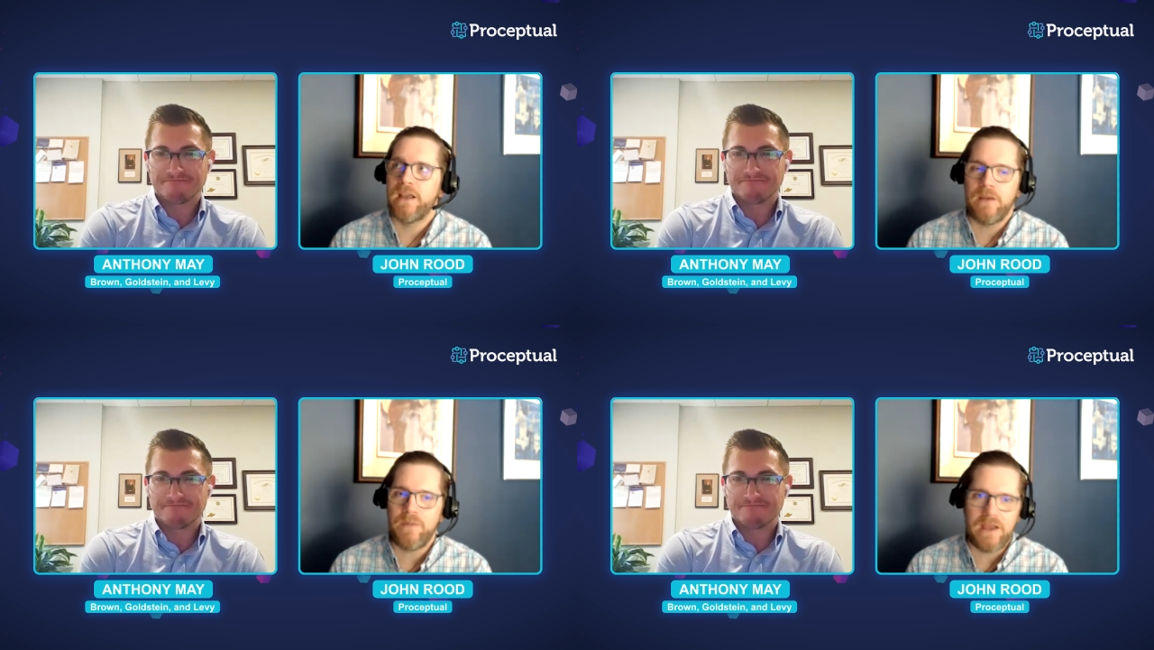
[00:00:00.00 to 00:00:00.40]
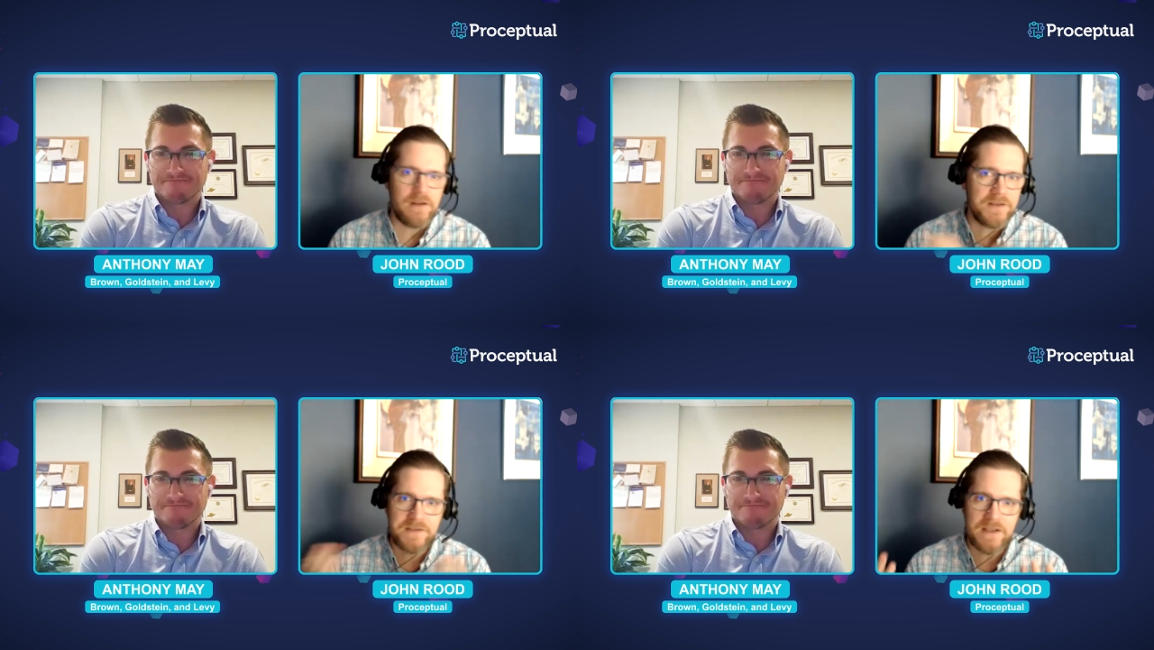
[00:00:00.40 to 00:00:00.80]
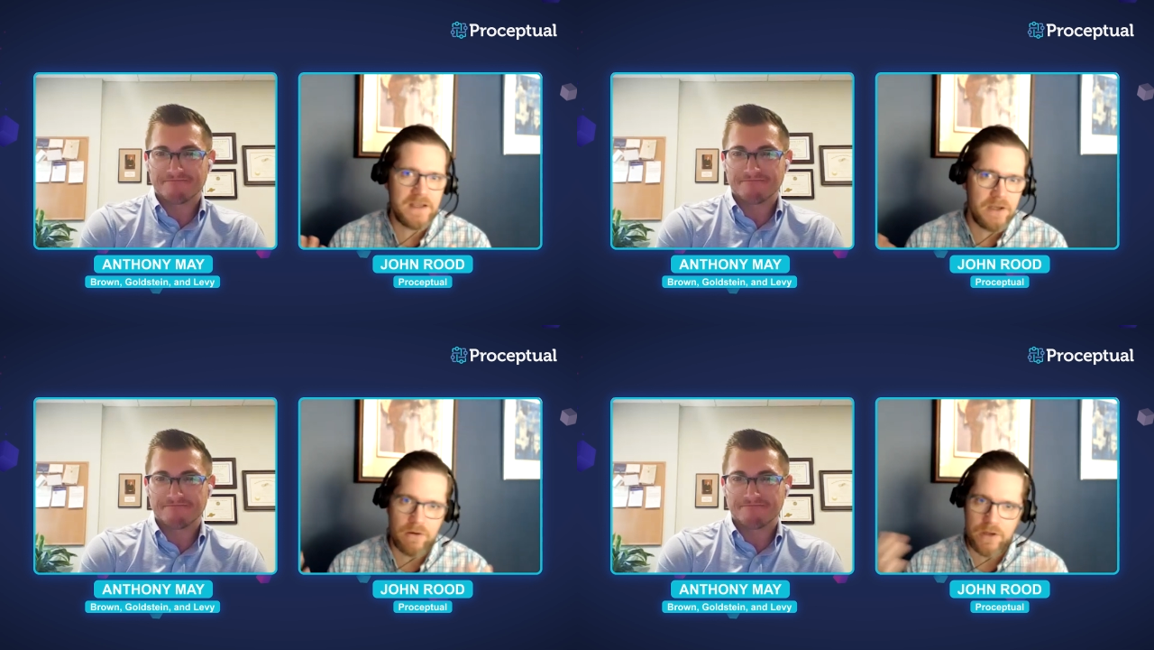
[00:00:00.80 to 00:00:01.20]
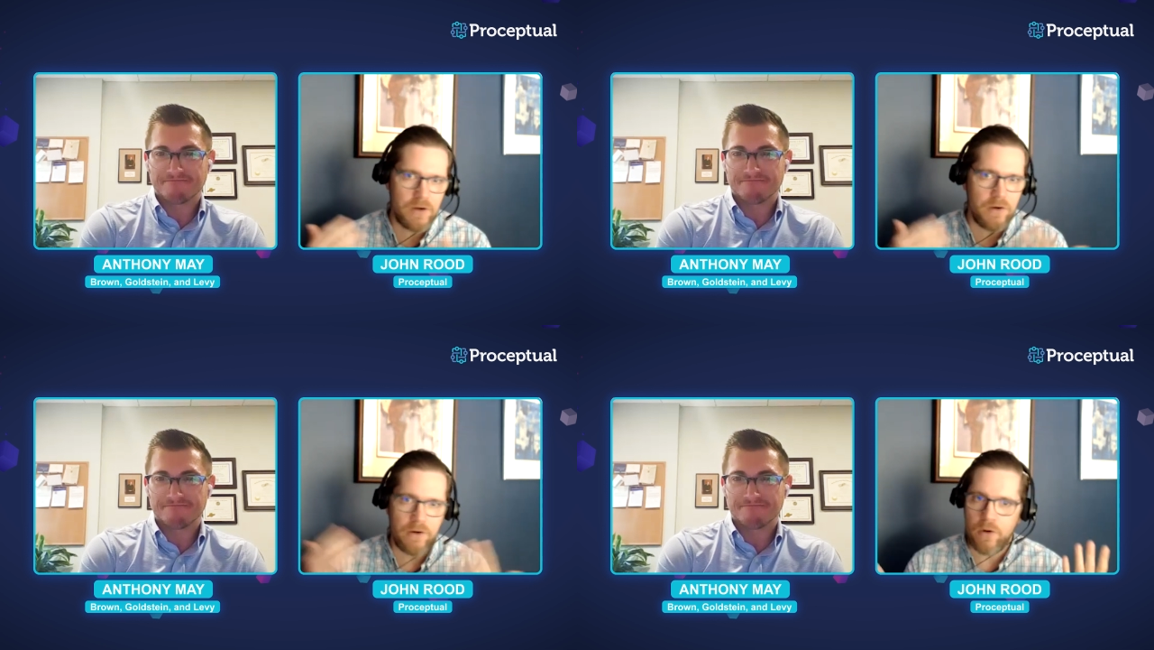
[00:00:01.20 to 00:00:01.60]
Speaker 1: it, it, let's say that you're
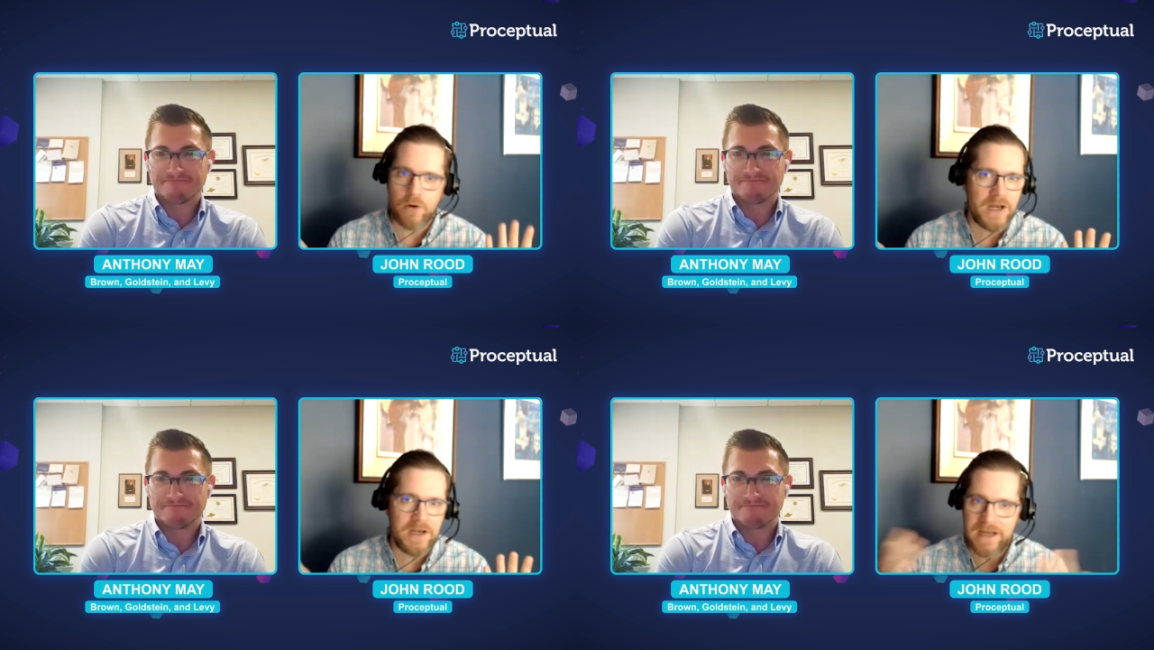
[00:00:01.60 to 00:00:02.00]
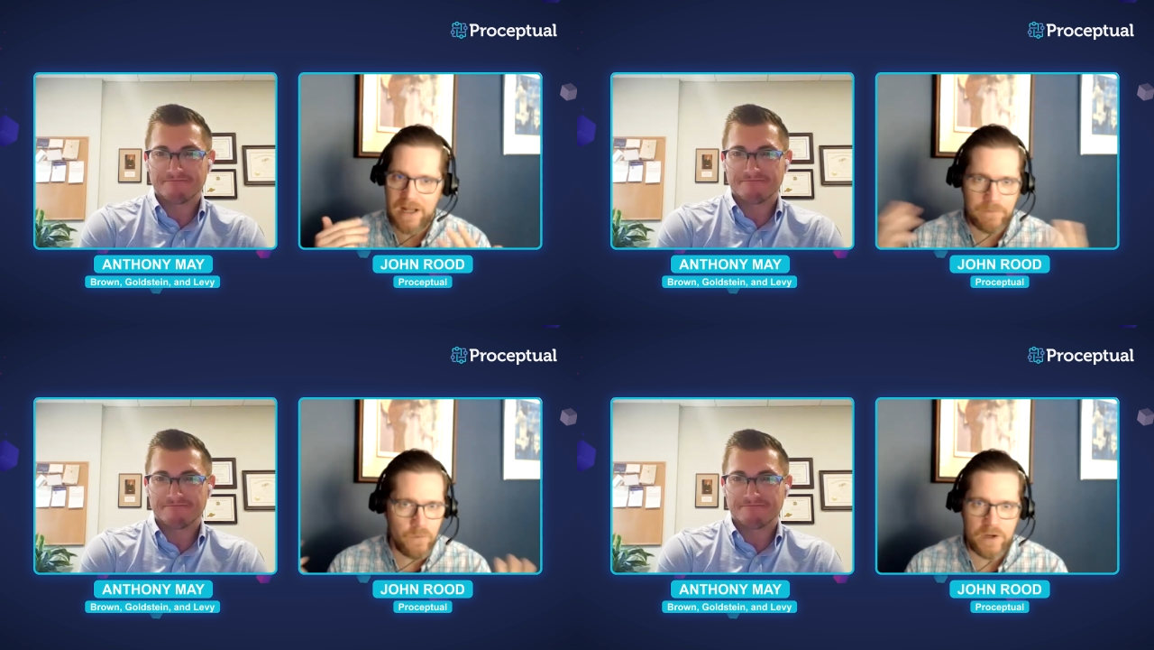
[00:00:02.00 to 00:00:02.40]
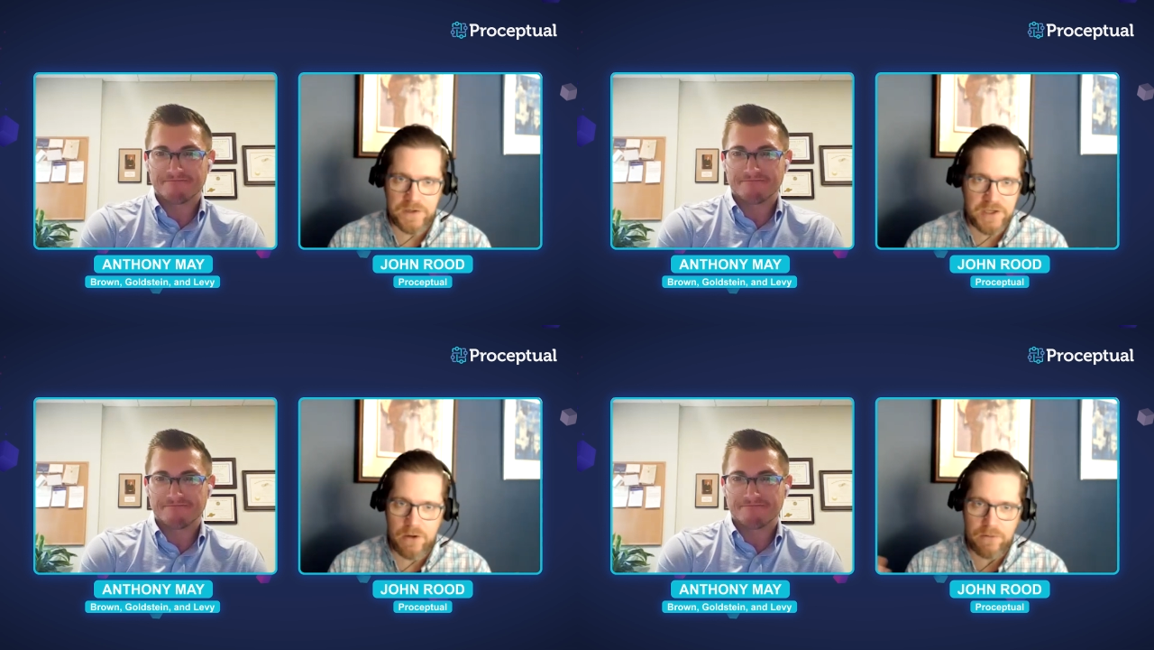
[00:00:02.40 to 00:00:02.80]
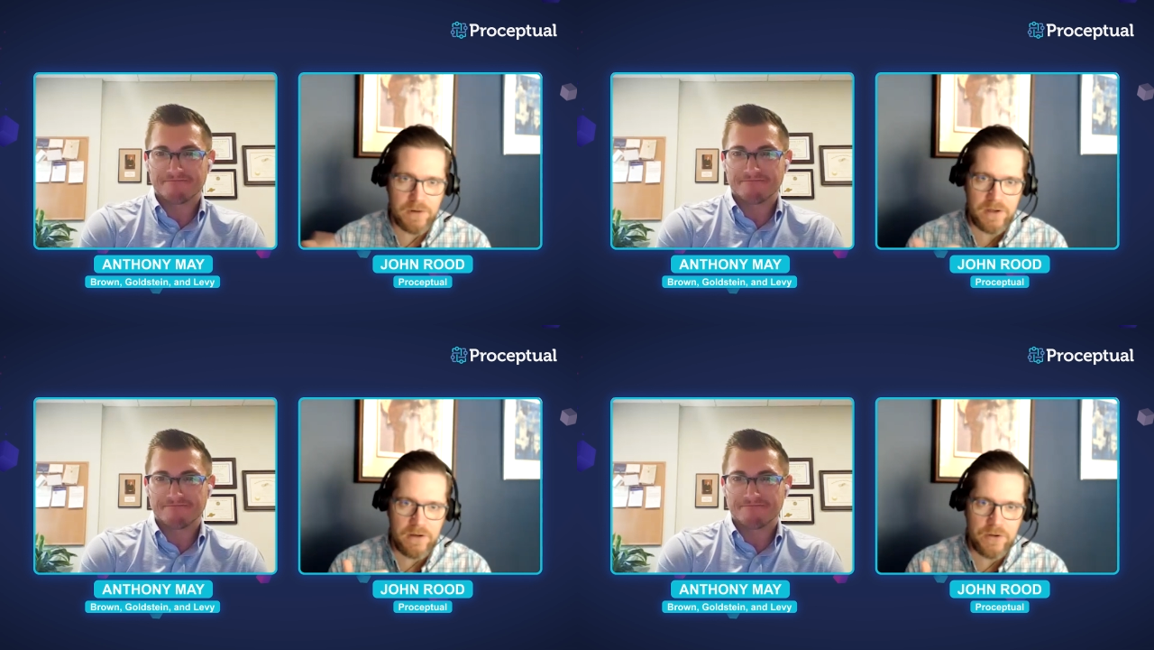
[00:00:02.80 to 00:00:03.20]
you know you're located in California, so
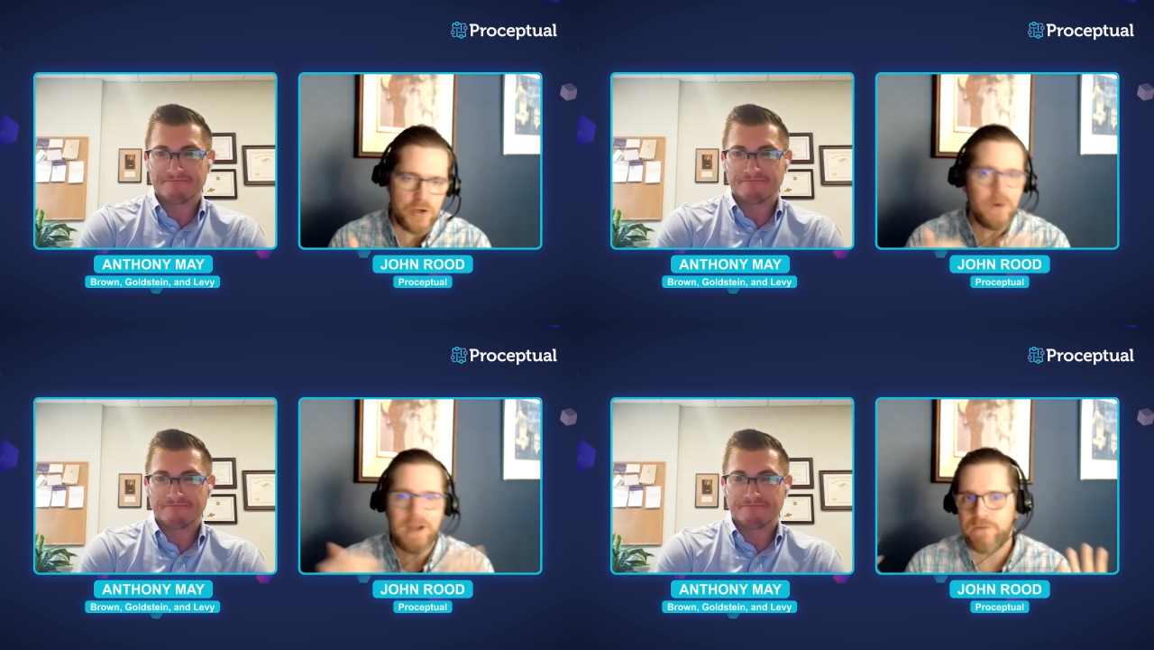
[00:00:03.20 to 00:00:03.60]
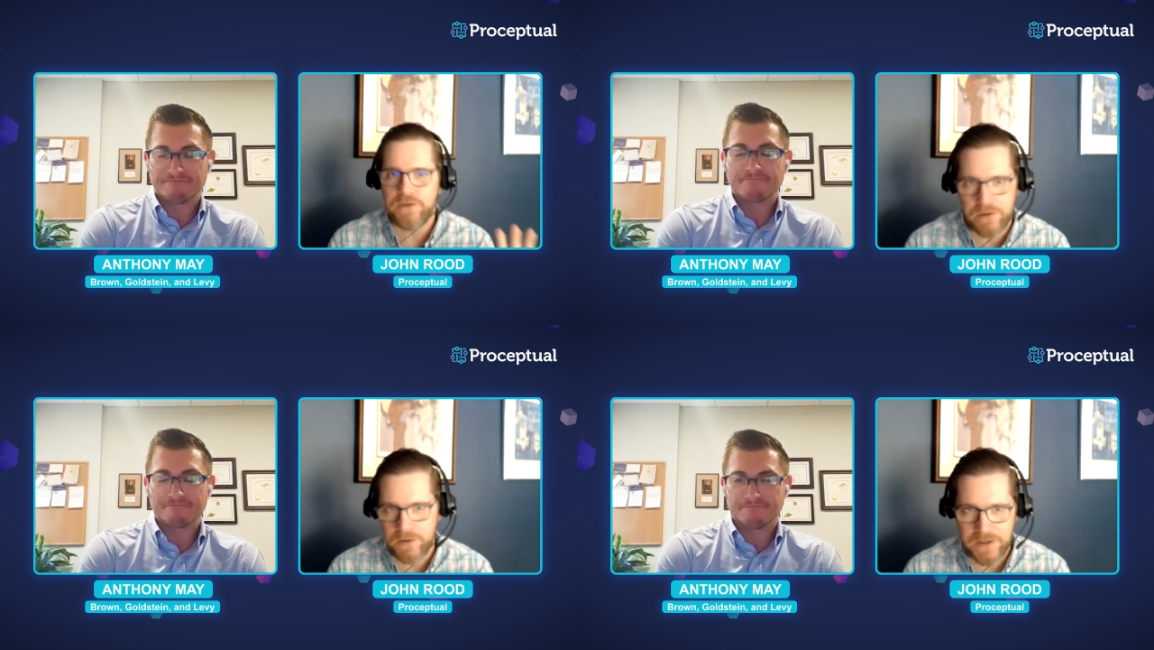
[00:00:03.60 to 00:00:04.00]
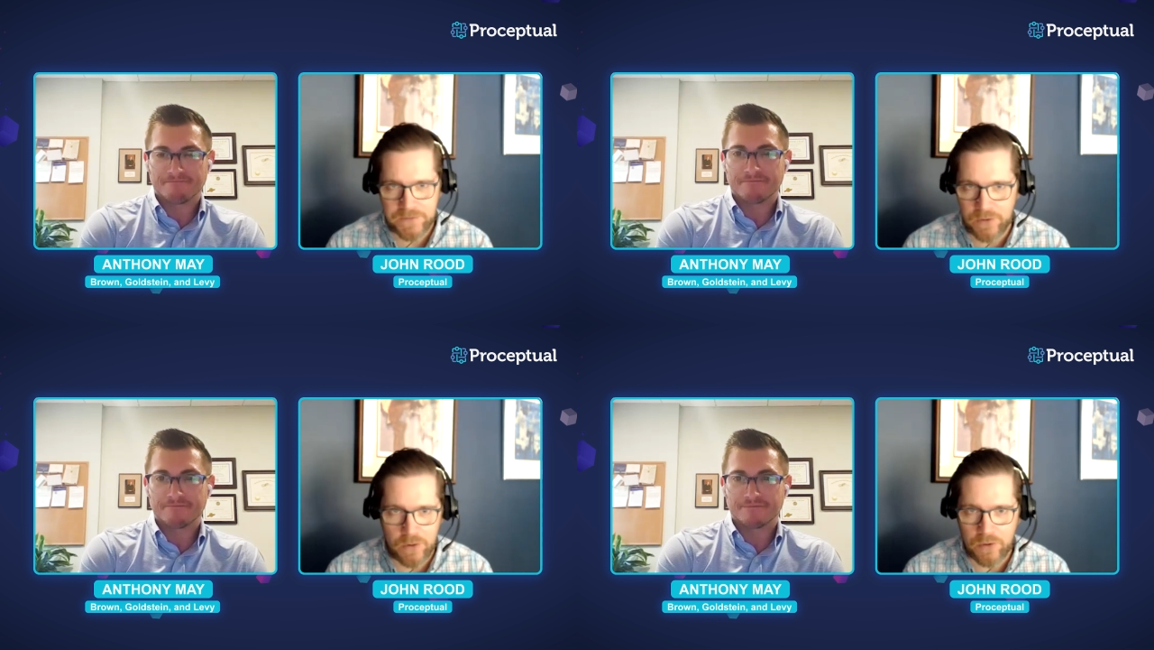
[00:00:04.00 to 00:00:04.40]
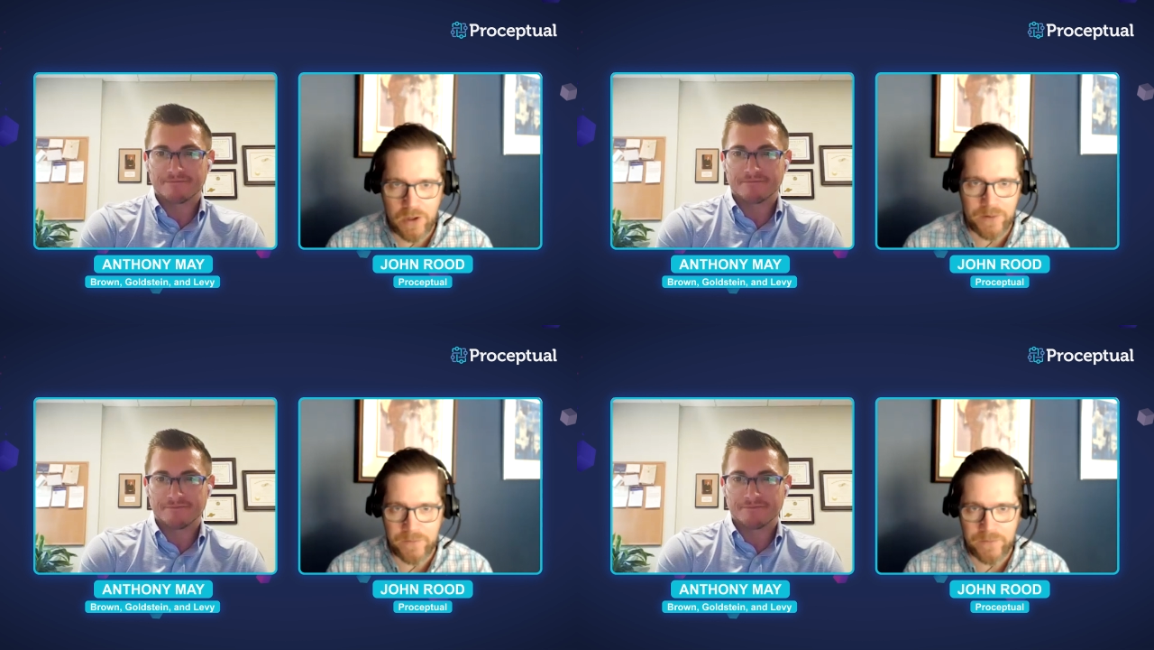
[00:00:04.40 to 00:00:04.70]
you're you don't have to do the things for local law